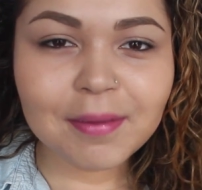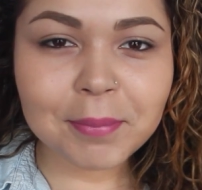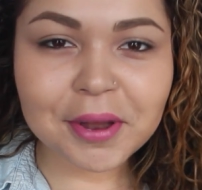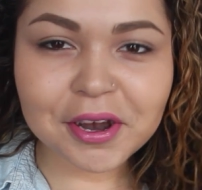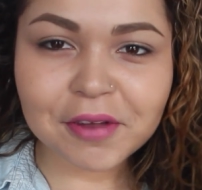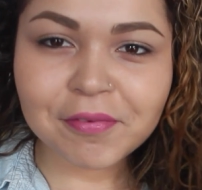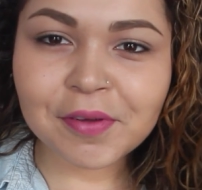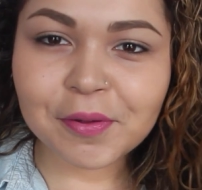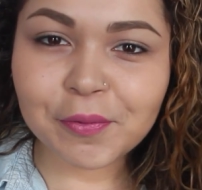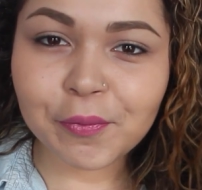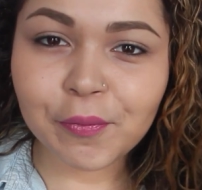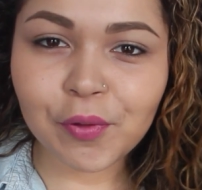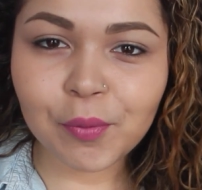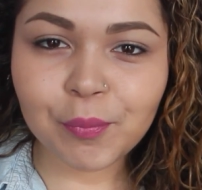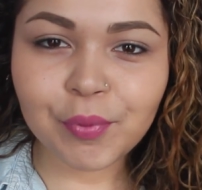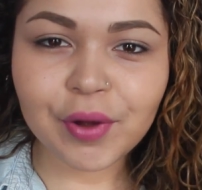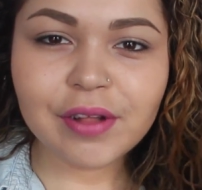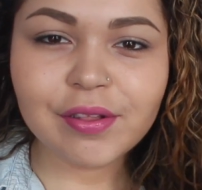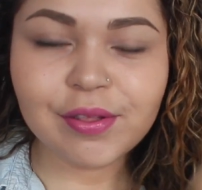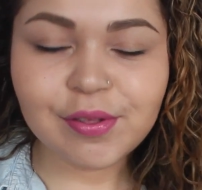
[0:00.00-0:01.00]
Benefit Hoola
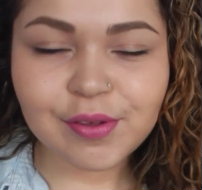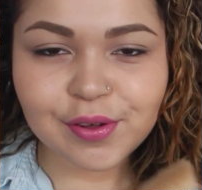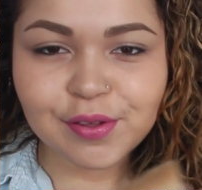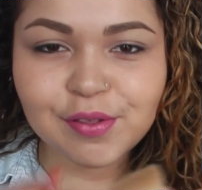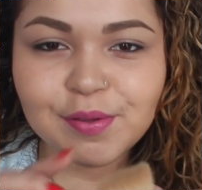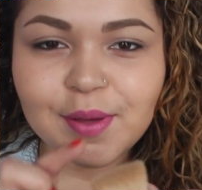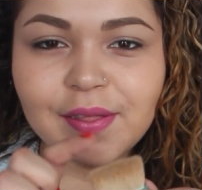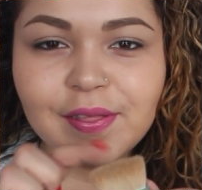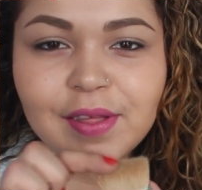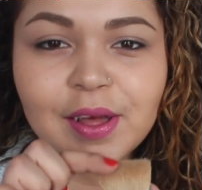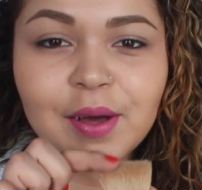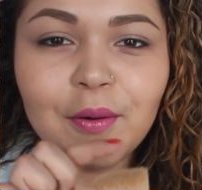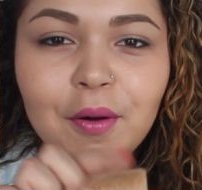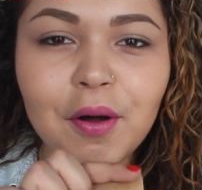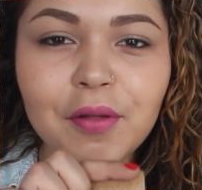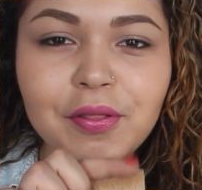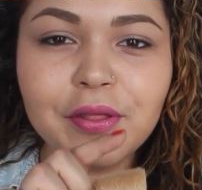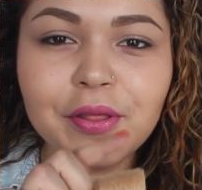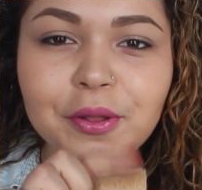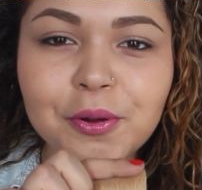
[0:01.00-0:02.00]
bronzer. So I think
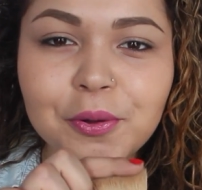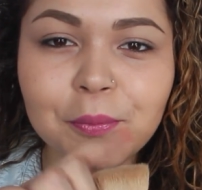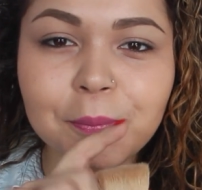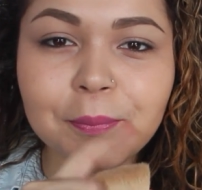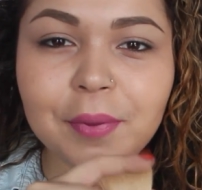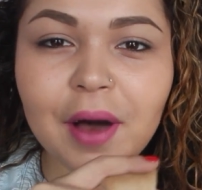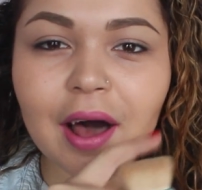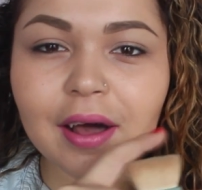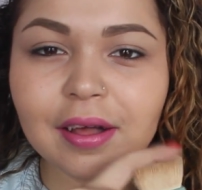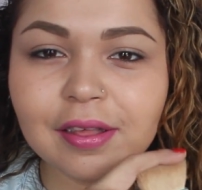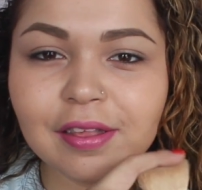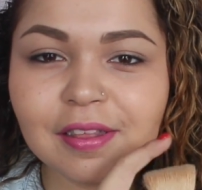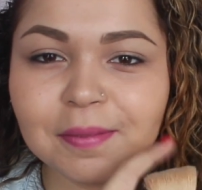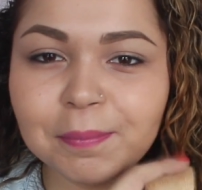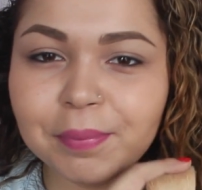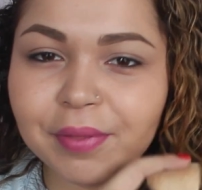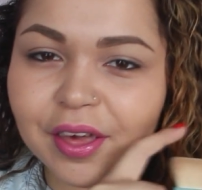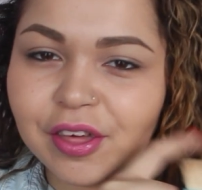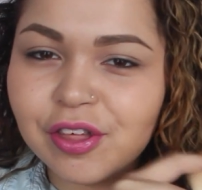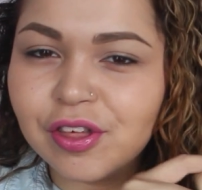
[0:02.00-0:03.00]
all the little
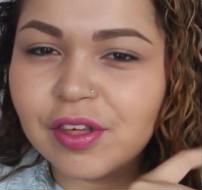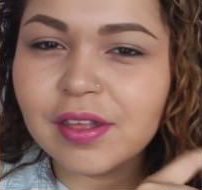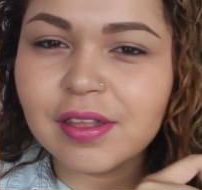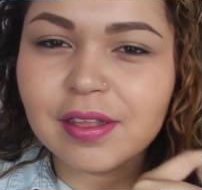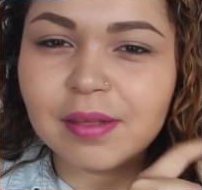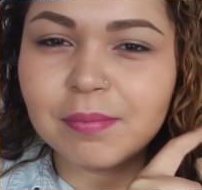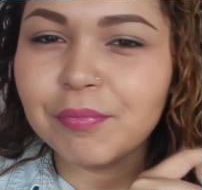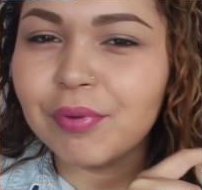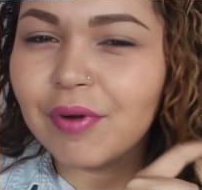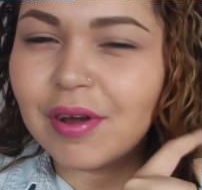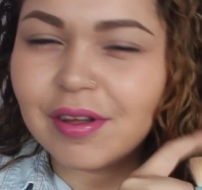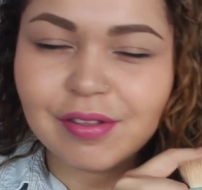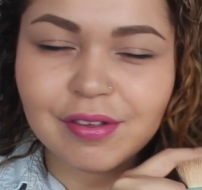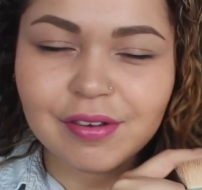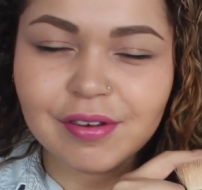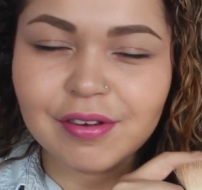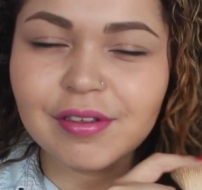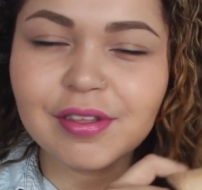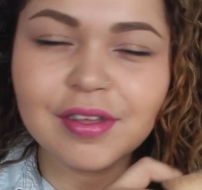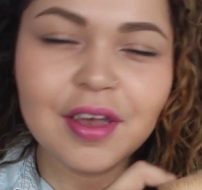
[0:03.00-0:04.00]
boxed blushes and
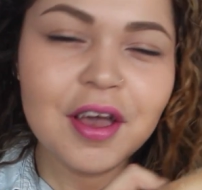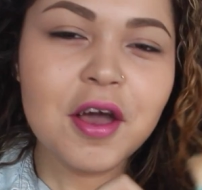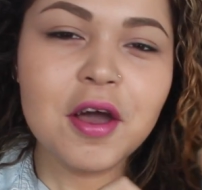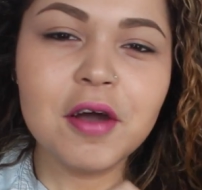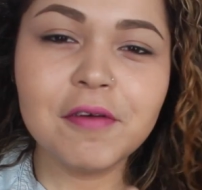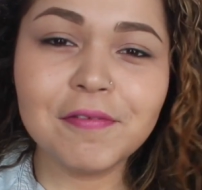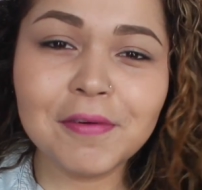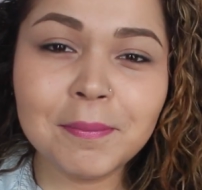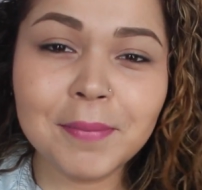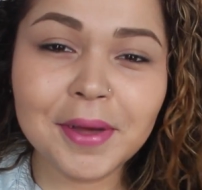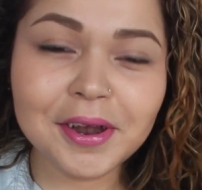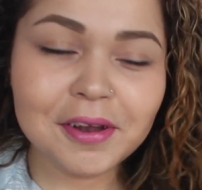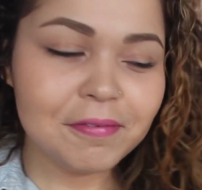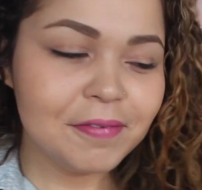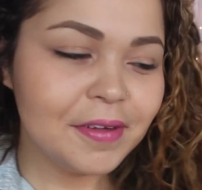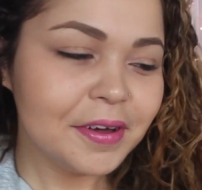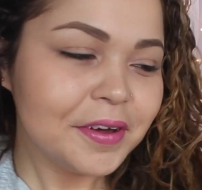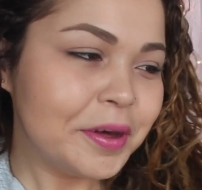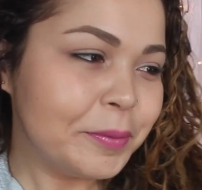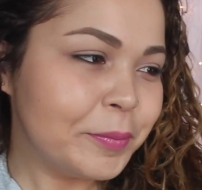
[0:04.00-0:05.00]
bronzers from
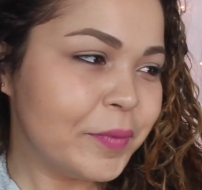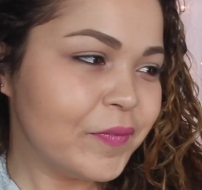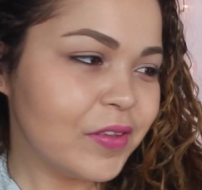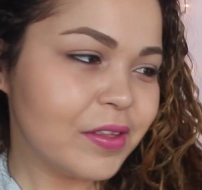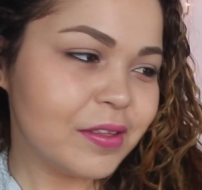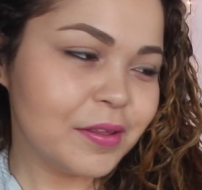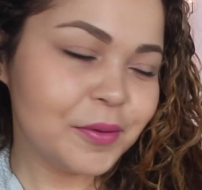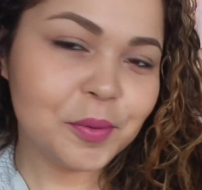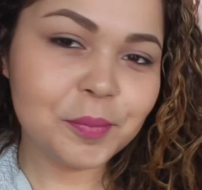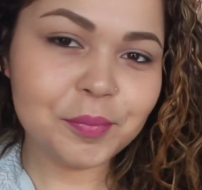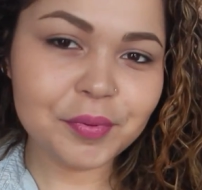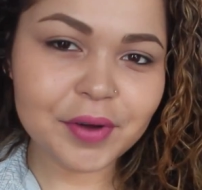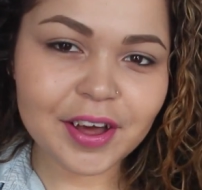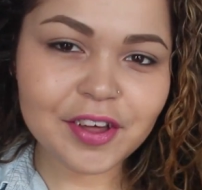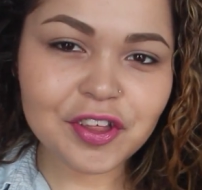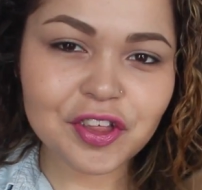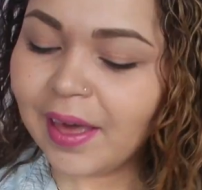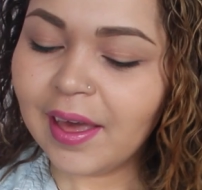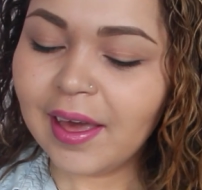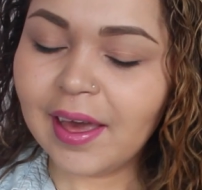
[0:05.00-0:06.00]
Benefit come with this little
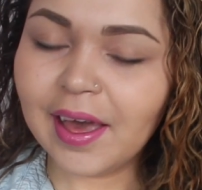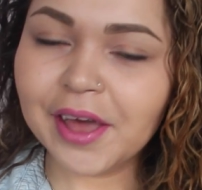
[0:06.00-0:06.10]
brush,